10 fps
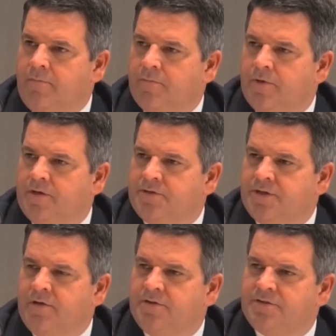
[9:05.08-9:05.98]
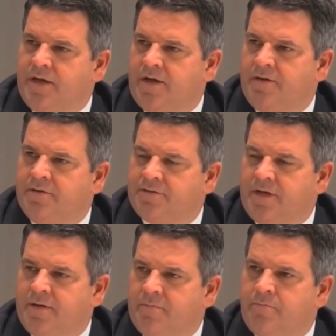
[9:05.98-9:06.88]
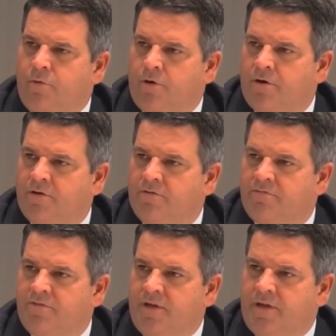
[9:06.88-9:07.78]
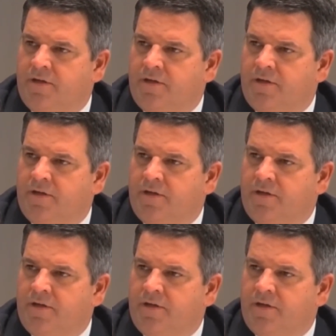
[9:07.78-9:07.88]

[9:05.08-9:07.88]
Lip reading: Is that part of the